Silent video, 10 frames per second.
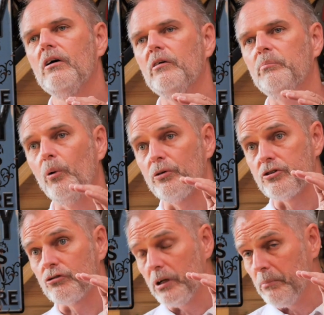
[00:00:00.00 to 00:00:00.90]
of both
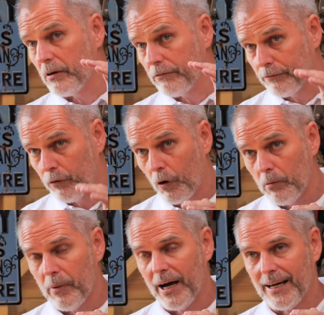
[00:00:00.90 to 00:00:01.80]
streaming
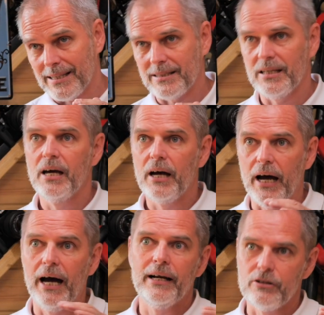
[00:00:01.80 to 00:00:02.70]
formats
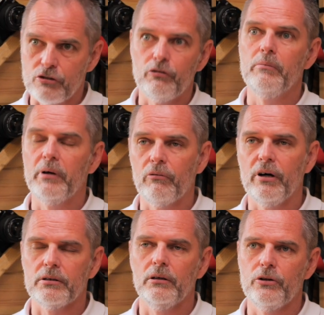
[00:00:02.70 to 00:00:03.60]
and streaming
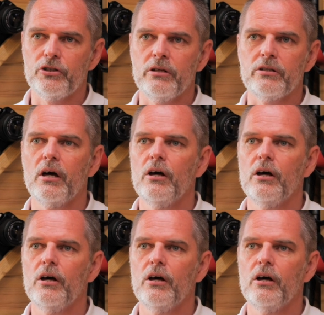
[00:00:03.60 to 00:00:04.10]
resolutions.